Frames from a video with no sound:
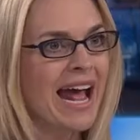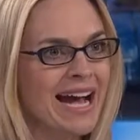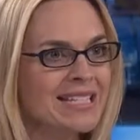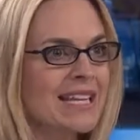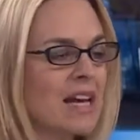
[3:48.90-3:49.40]

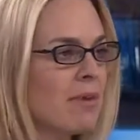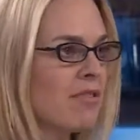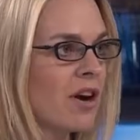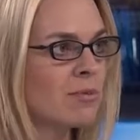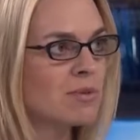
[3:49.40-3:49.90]
asking about
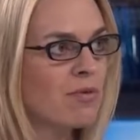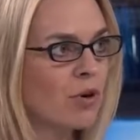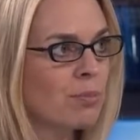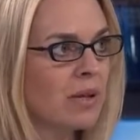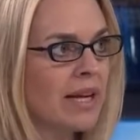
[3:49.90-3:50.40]
firearms
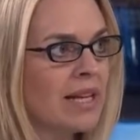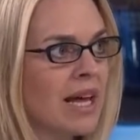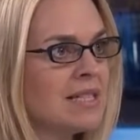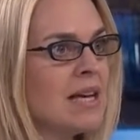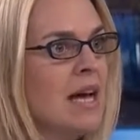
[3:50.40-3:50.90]
before play mm-hmm.
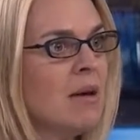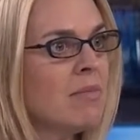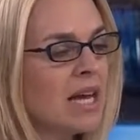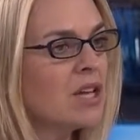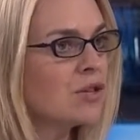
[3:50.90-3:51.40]
dates,
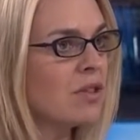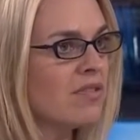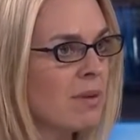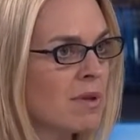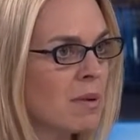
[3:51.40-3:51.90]
making sure
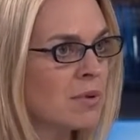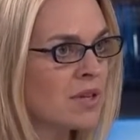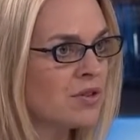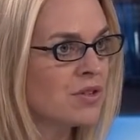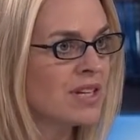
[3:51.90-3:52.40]
that family members
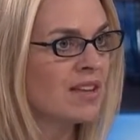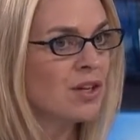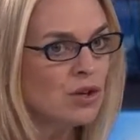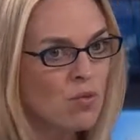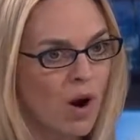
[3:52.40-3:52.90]
understand
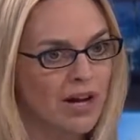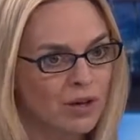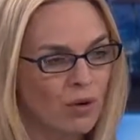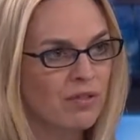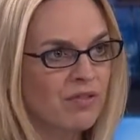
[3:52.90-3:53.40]
that you want
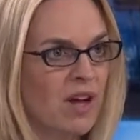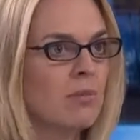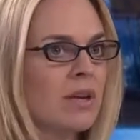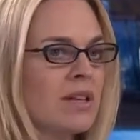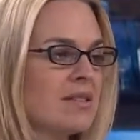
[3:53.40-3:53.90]
your family in